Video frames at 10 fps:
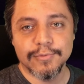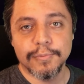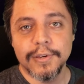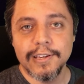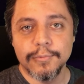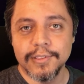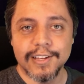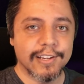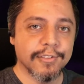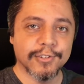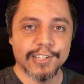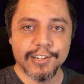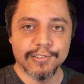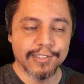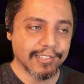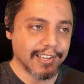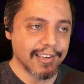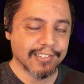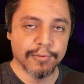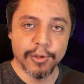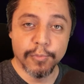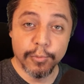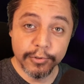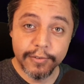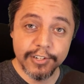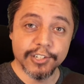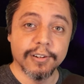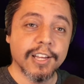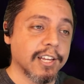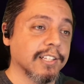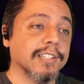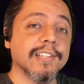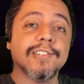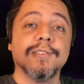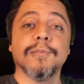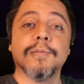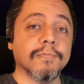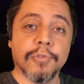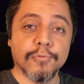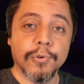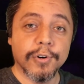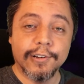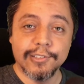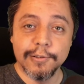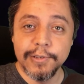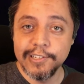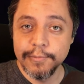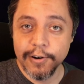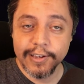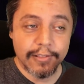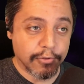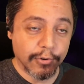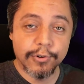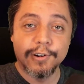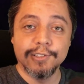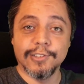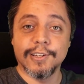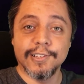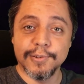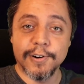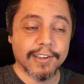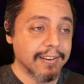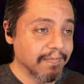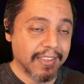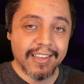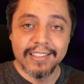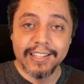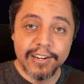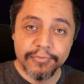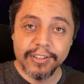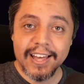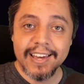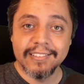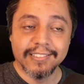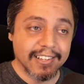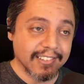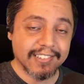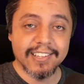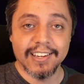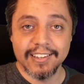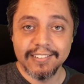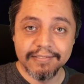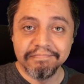and repeat with any other sector. In this case, the mobile division. Let's throw it onto the PC market, throw it onto the console market, let it fly, let it stick.